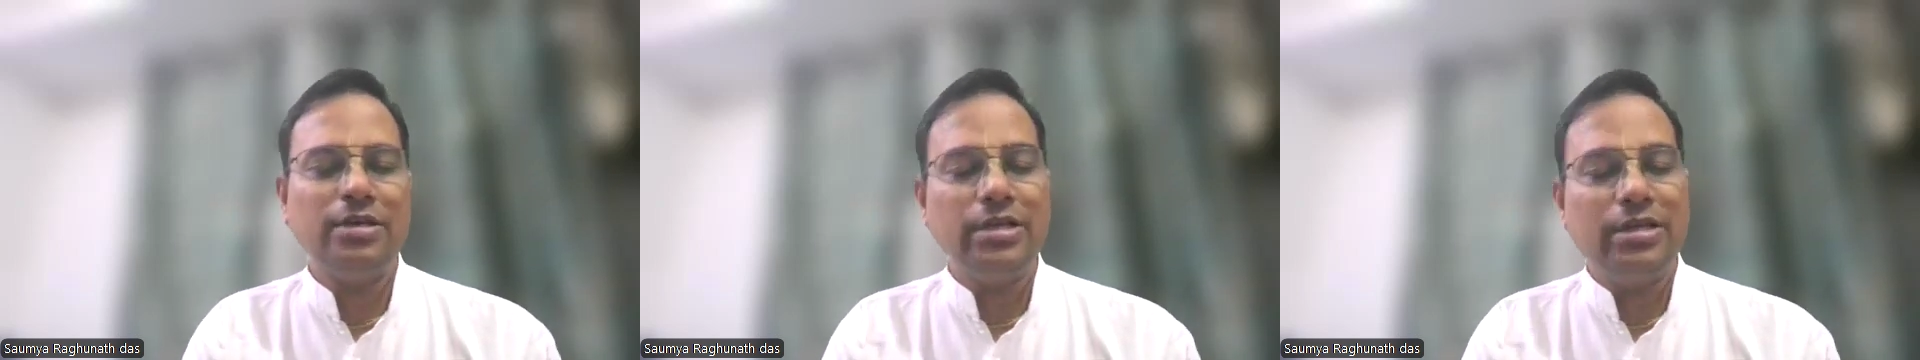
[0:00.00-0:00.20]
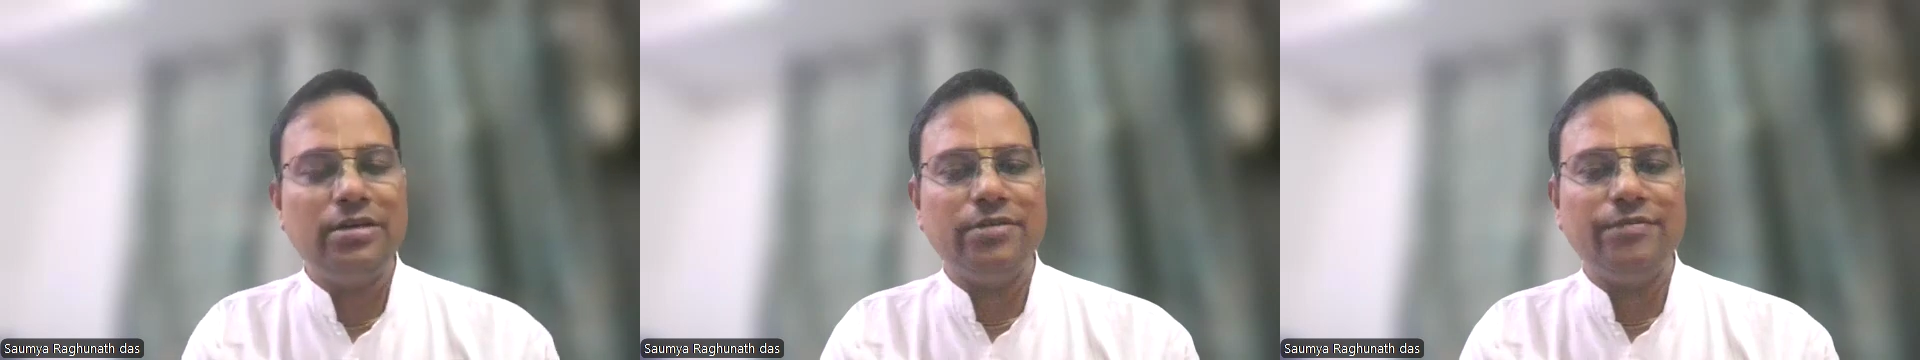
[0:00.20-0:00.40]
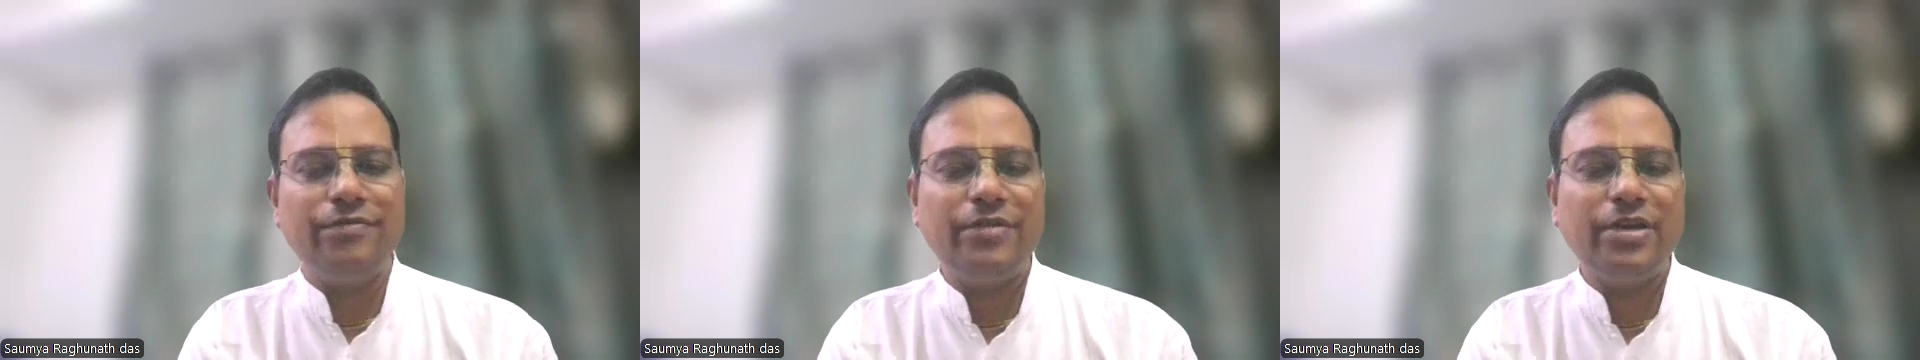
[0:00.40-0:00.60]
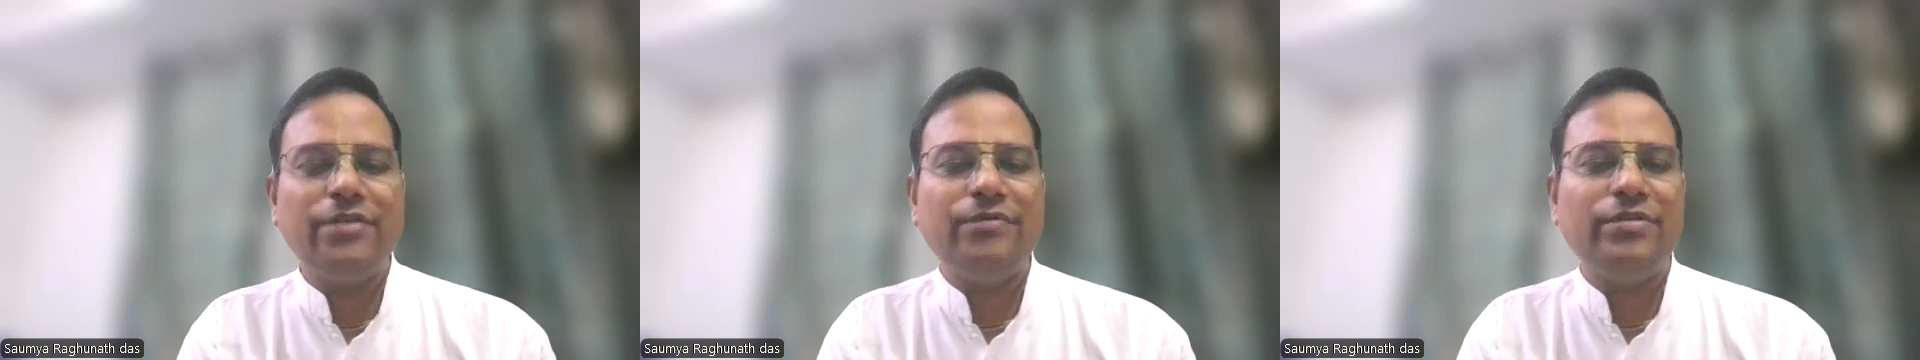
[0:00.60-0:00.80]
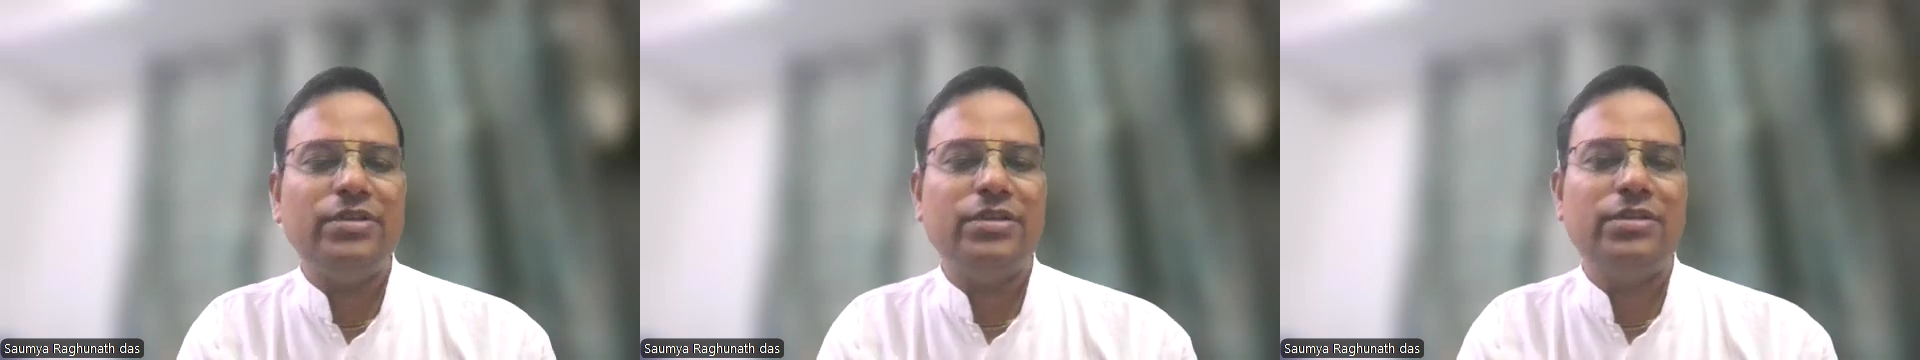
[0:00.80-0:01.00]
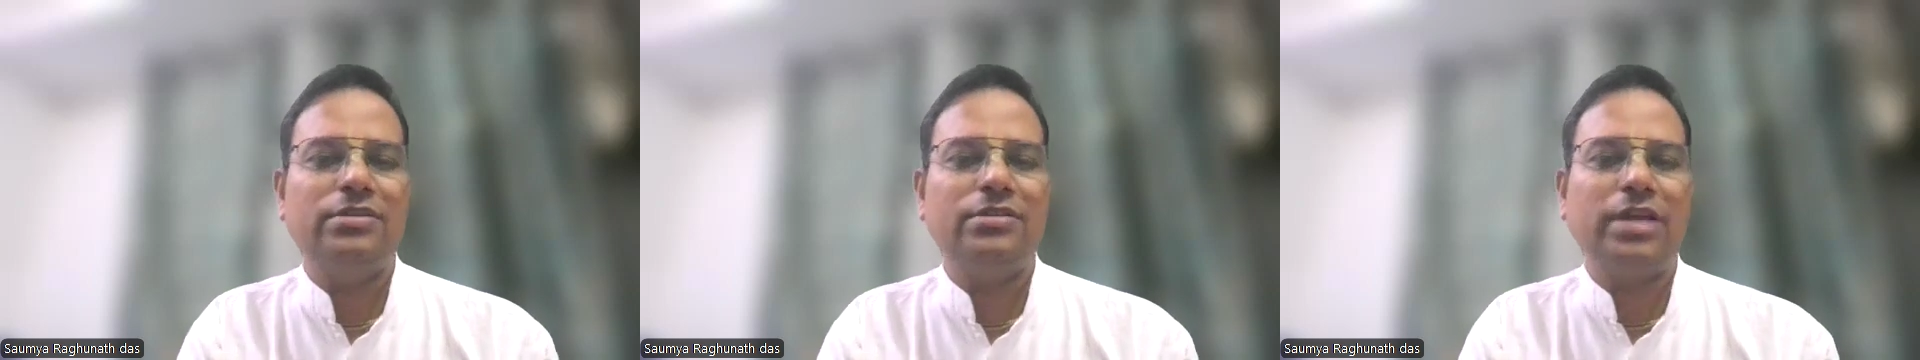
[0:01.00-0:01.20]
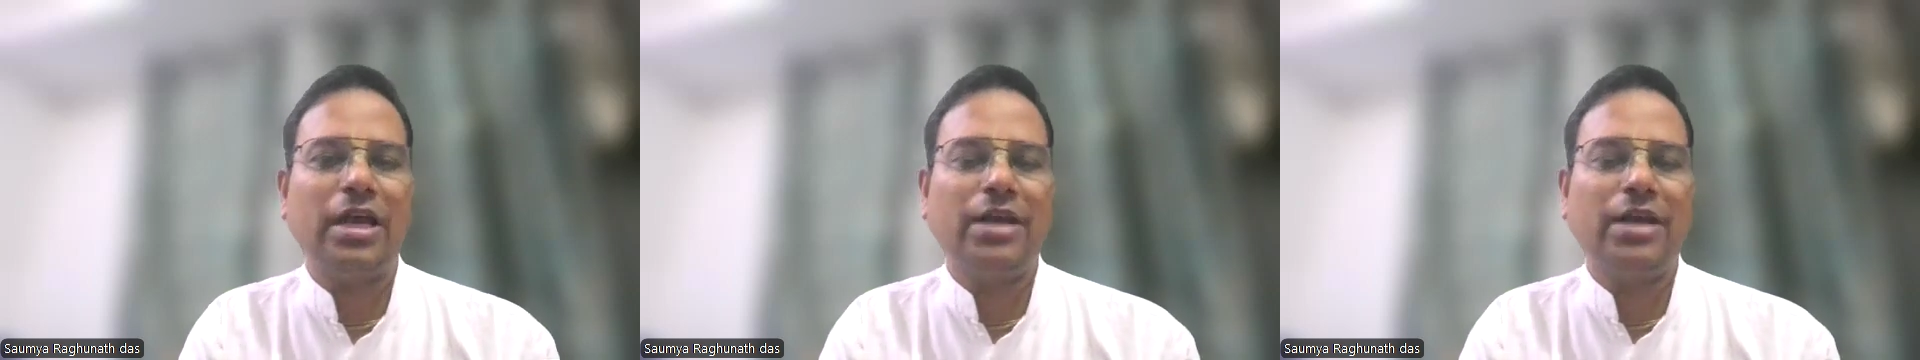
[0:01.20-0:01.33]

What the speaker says: in a way which is